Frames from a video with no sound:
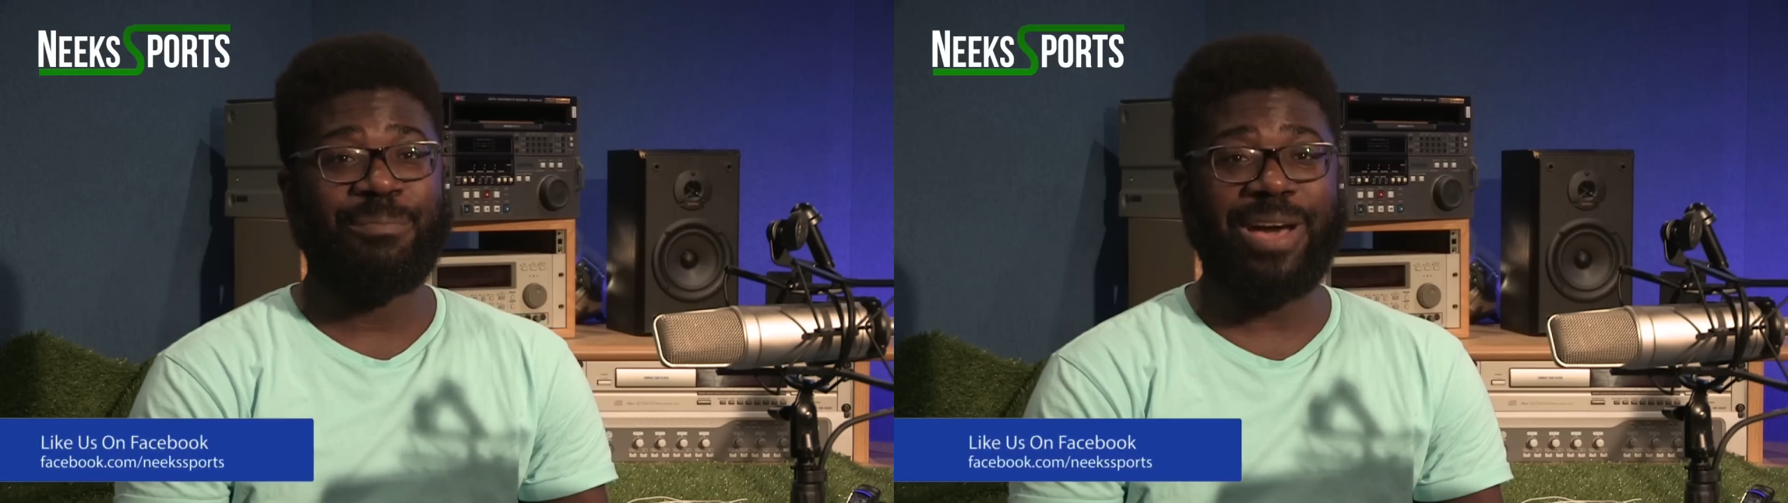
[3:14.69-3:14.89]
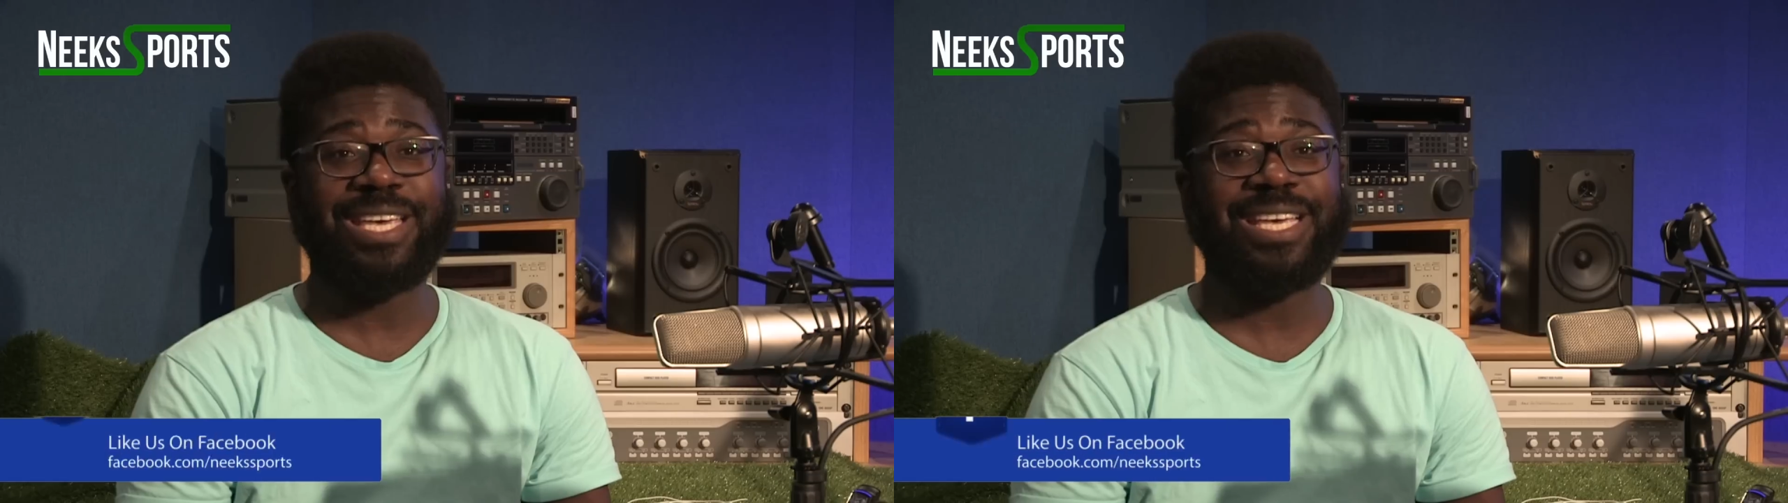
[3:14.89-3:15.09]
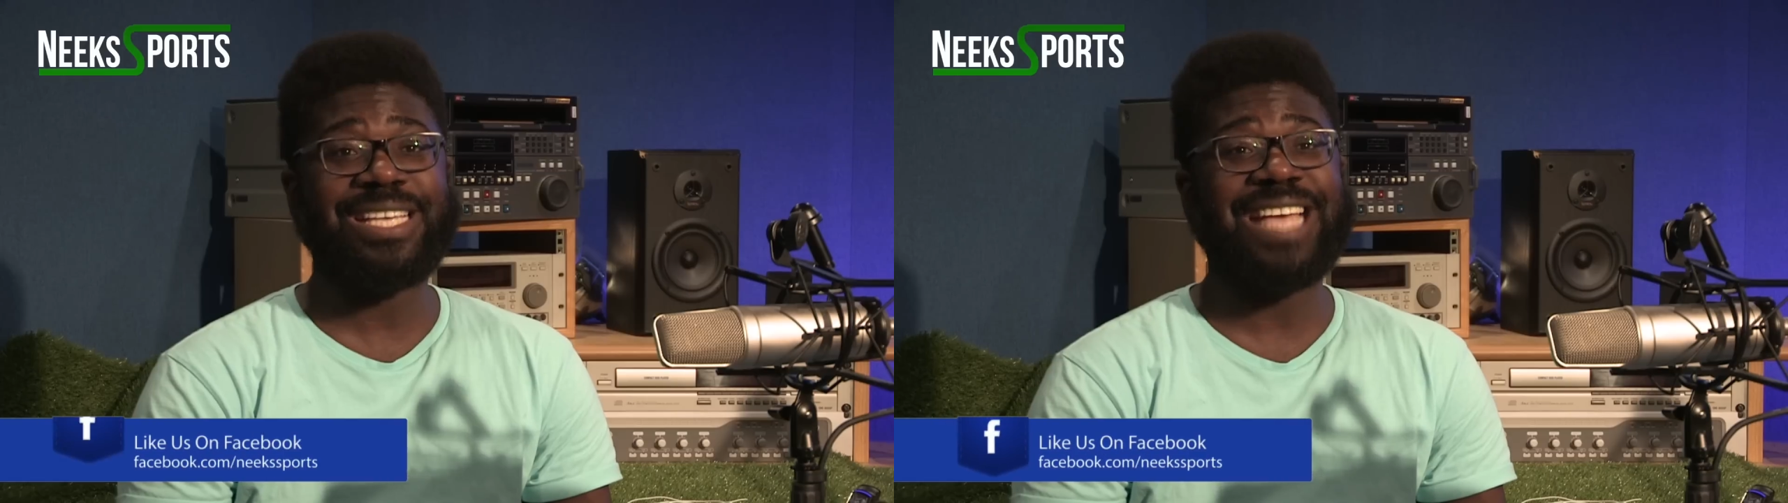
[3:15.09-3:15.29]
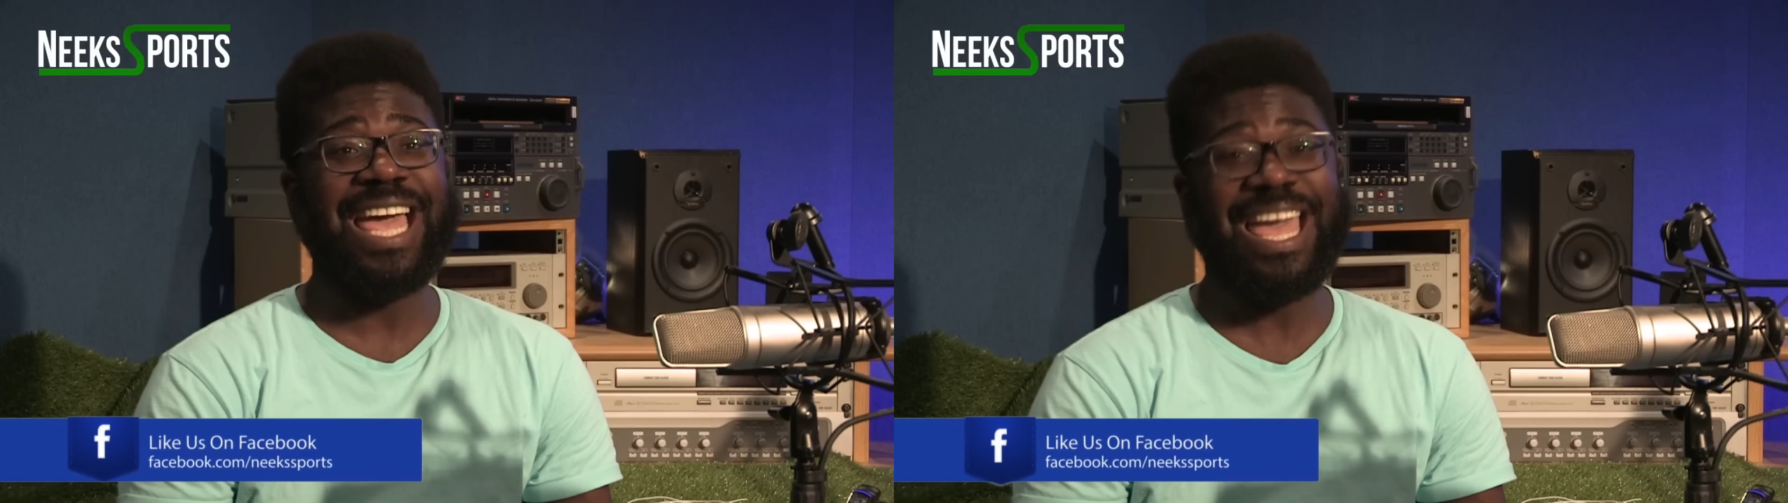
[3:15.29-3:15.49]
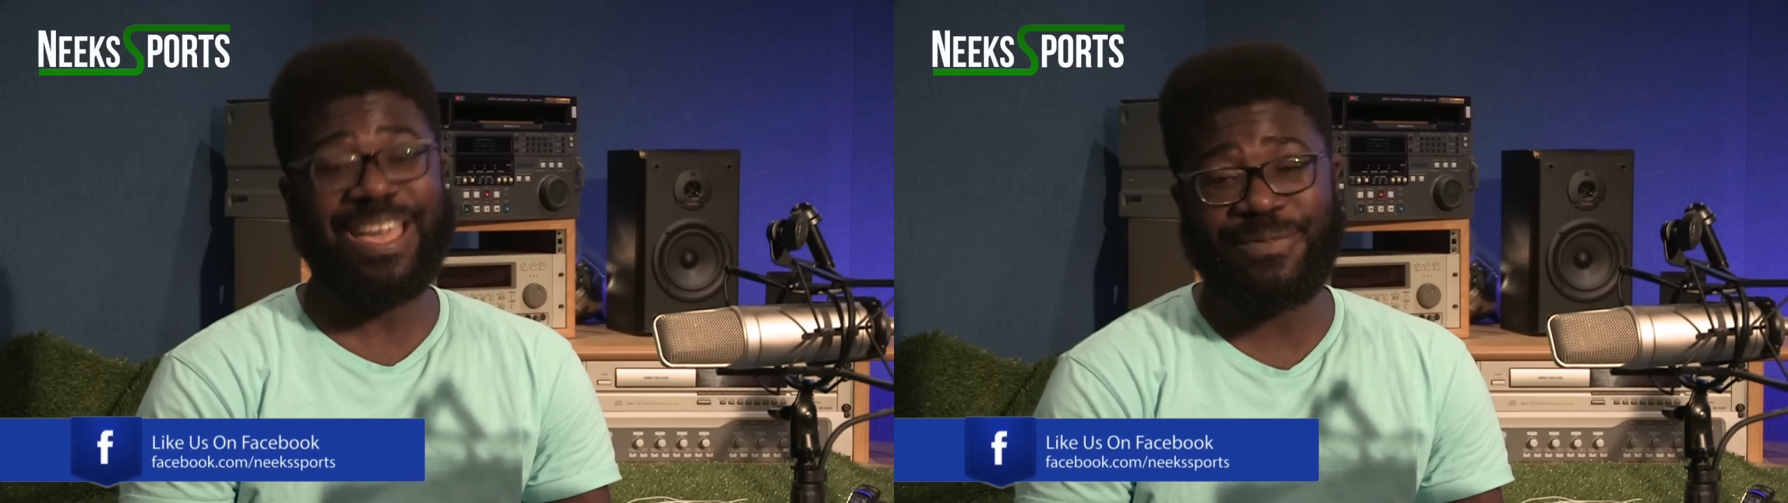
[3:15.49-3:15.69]
but he's
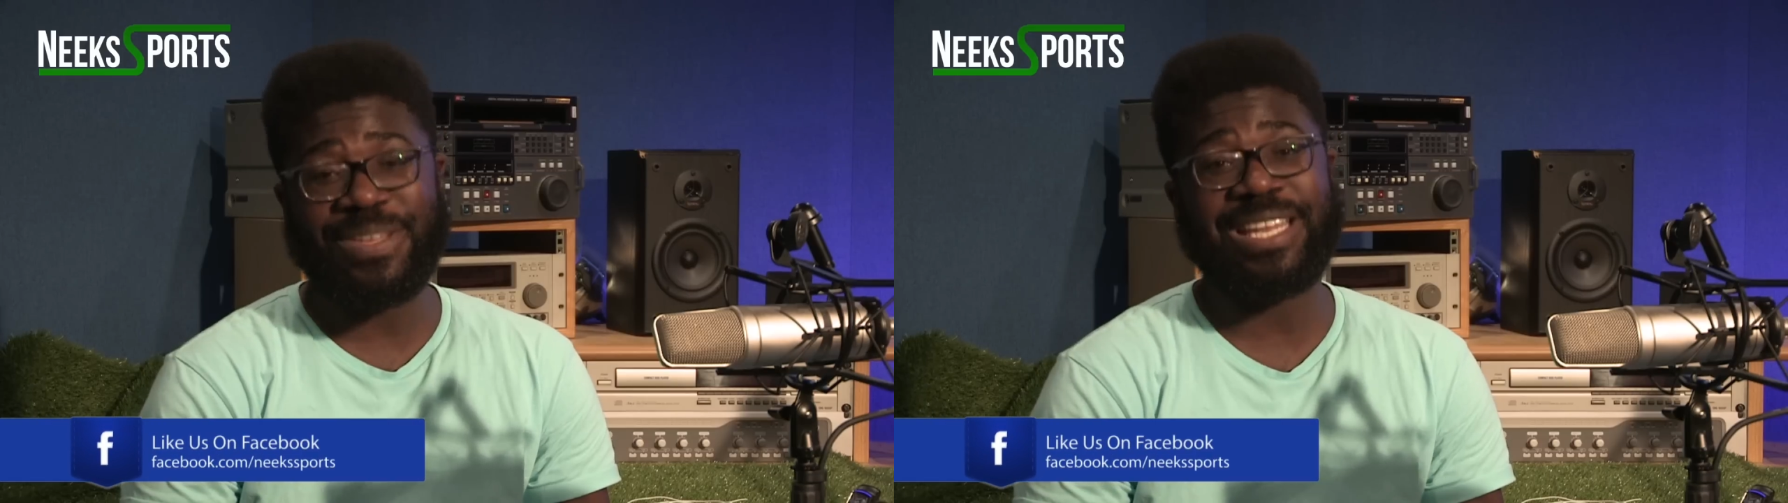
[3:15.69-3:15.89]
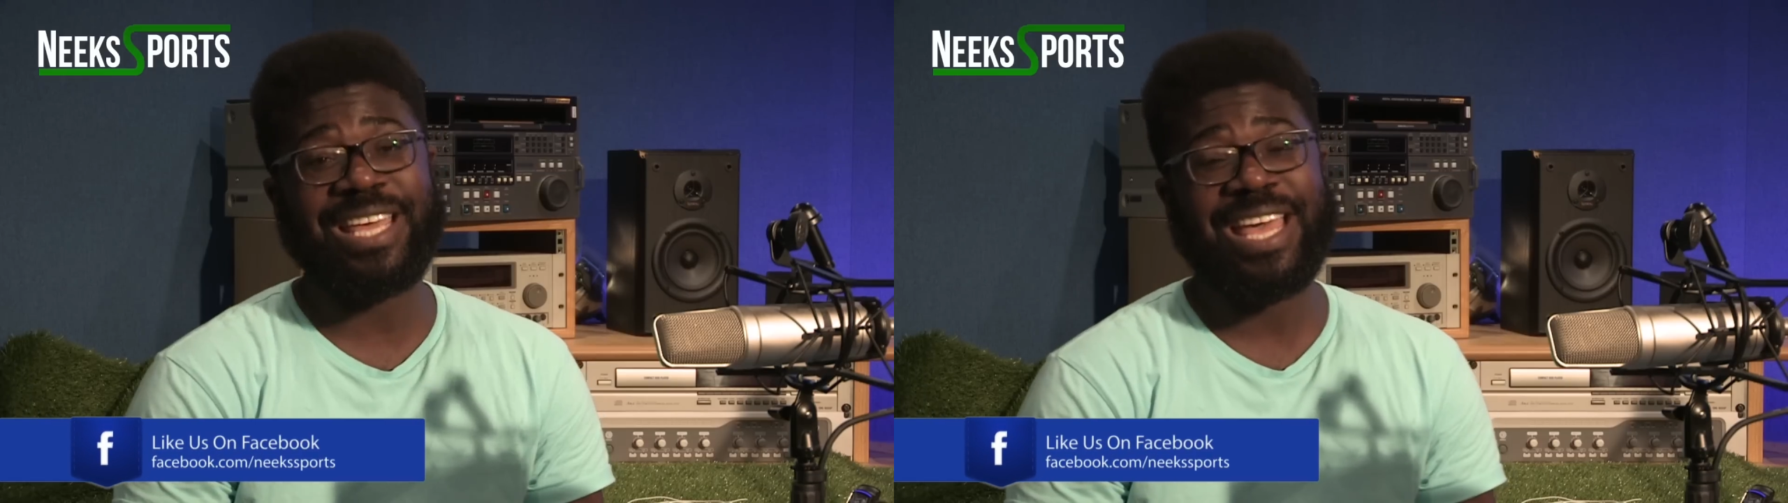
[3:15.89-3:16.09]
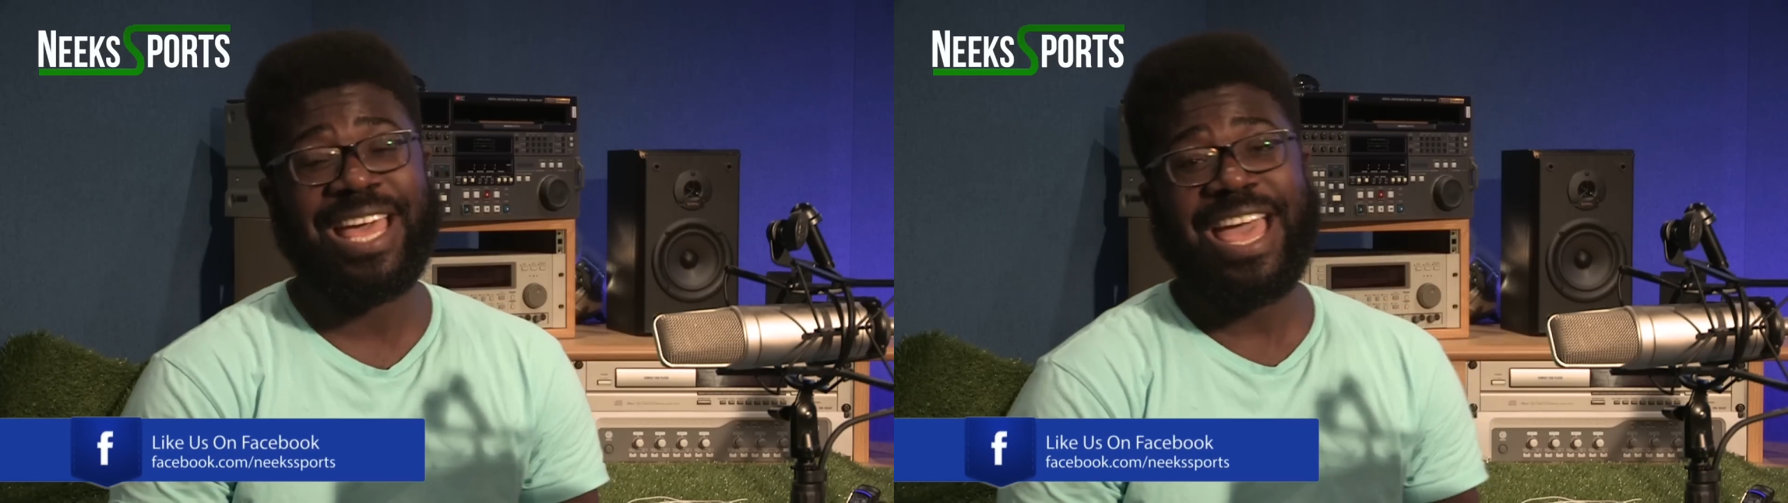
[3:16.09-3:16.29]
heavily,